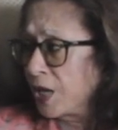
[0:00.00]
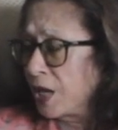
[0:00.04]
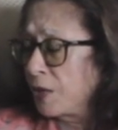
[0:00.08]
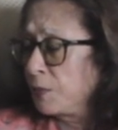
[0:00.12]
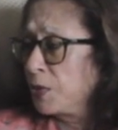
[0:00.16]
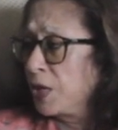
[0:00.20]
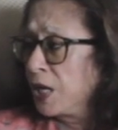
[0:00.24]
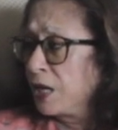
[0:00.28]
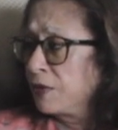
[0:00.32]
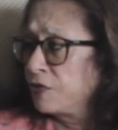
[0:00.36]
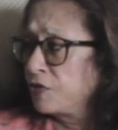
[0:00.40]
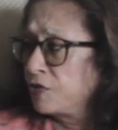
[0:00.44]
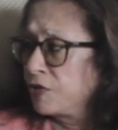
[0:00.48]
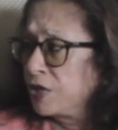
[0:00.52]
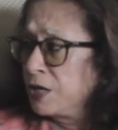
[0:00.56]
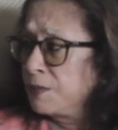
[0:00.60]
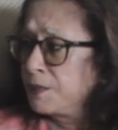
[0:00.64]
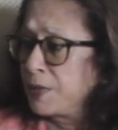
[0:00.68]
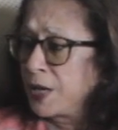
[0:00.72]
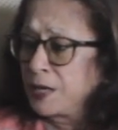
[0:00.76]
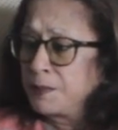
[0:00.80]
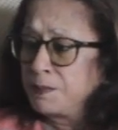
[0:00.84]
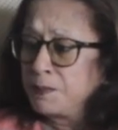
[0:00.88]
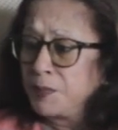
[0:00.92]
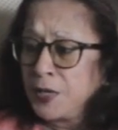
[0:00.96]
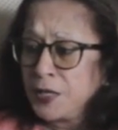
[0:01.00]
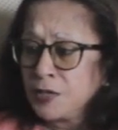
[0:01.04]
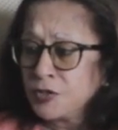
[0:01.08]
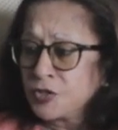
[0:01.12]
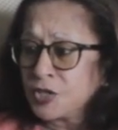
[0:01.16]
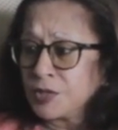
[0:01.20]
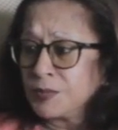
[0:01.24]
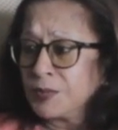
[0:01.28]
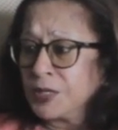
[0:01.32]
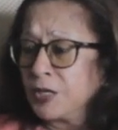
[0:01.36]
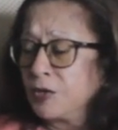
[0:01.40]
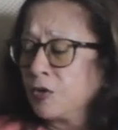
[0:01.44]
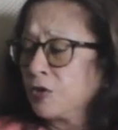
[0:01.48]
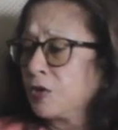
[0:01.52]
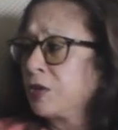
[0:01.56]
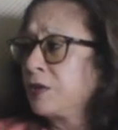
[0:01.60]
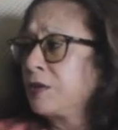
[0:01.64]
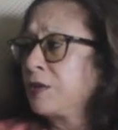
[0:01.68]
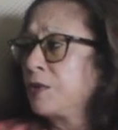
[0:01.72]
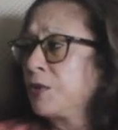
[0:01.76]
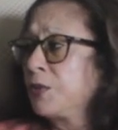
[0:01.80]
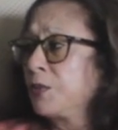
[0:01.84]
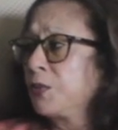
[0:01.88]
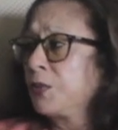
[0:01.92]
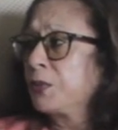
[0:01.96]
And we have a really bad bunch. I mean, look
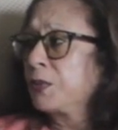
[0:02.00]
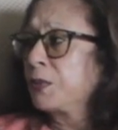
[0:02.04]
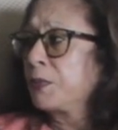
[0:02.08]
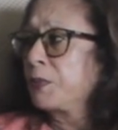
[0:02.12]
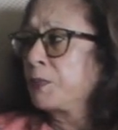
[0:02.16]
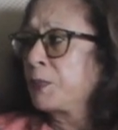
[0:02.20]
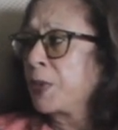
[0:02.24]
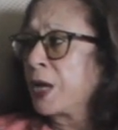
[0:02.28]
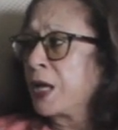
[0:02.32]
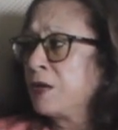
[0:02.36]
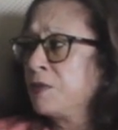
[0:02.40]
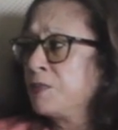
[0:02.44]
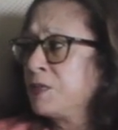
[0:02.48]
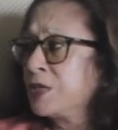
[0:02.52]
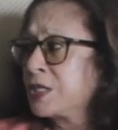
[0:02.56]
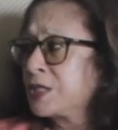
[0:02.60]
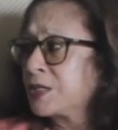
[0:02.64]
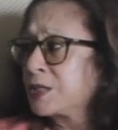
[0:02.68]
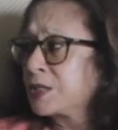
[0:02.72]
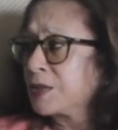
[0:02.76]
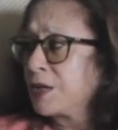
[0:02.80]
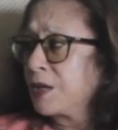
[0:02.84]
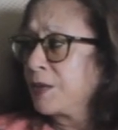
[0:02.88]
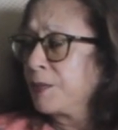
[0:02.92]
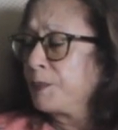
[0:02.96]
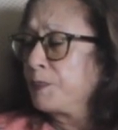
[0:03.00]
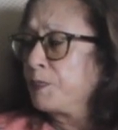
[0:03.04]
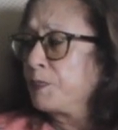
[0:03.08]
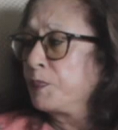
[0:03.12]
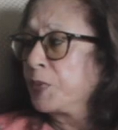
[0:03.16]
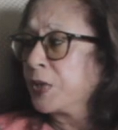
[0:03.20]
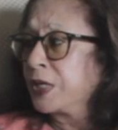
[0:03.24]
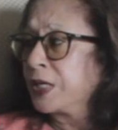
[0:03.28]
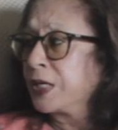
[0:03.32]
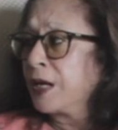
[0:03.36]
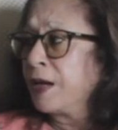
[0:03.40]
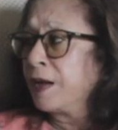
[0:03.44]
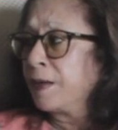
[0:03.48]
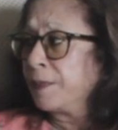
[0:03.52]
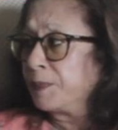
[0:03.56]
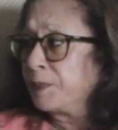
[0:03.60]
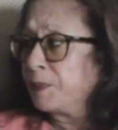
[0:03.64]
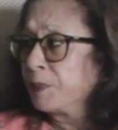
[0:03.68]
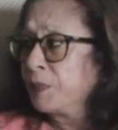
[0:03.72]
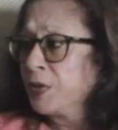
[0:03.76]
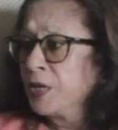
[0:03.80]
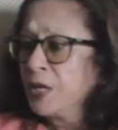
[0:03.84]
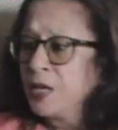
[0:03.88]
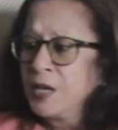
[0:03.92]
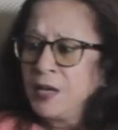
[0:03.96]
at Parliament has become
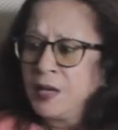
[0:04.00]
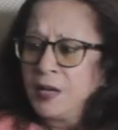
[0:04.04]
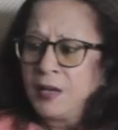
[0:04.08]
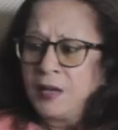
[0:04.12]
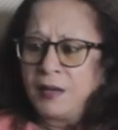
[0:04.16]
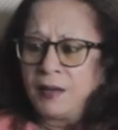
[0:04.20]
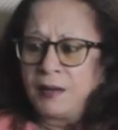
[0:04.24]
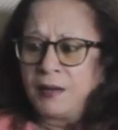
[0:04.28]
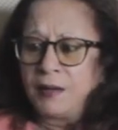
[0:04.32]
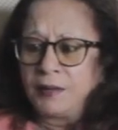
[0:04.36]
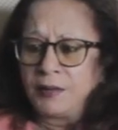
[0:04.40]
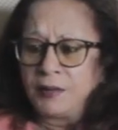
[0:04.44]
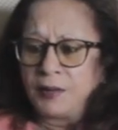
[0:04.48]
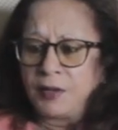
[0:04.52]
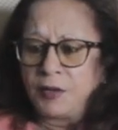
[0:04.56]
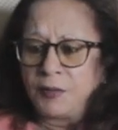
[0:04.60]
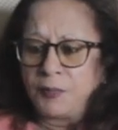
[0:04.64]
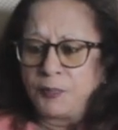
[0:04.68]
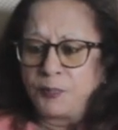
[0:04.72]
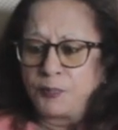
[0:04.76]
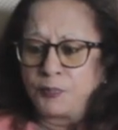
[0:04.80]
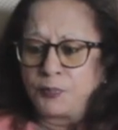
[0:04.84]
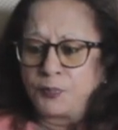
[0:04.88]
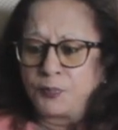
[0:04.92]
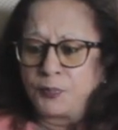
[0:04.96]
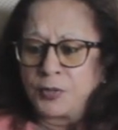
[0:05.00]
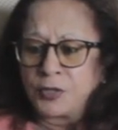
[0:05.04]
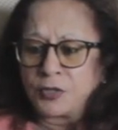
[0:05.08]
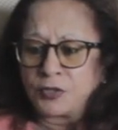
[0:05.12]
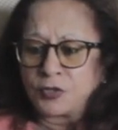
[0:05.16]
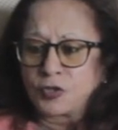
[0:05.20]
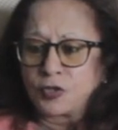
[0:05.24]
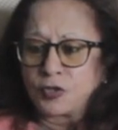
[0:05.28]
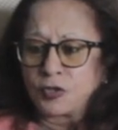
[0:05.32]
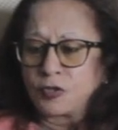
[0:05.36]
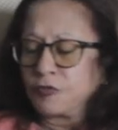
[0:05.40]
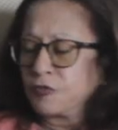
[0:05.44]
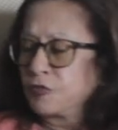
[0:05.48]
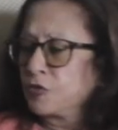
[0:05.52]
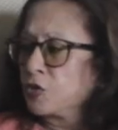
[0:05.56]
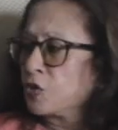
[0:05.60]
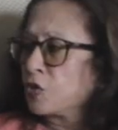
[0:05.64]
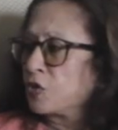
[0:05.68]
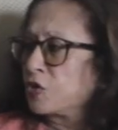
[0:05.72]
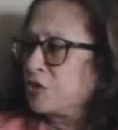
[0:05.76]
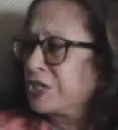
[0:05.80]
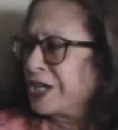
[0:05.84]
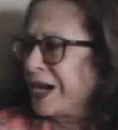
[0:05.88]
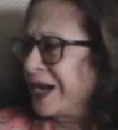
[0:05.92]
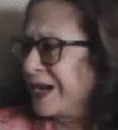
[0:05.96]
a sort
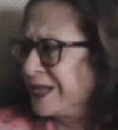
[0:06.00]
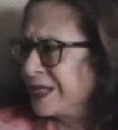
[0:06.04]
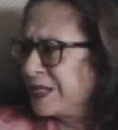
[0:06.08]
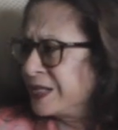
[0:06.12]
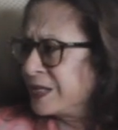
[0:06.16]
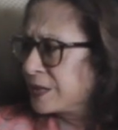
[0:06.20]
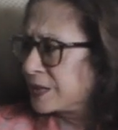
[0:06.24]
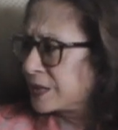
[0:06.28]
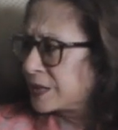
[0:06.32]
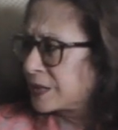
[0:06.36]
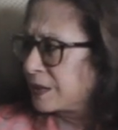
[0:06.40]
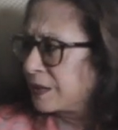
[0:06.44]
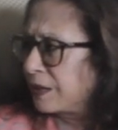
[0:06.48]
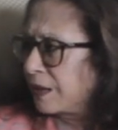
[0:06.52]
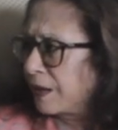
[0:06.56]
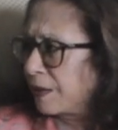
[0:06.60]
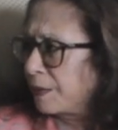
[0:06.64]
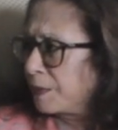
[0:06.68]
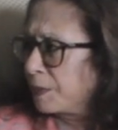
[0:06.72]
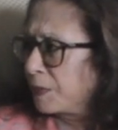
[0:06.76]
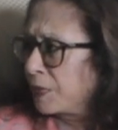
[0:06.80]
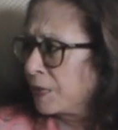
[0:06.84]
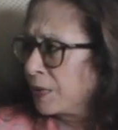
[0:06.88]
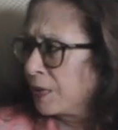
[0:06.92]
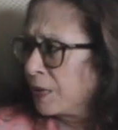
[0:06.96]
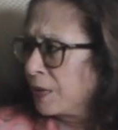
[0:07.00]
of diners club.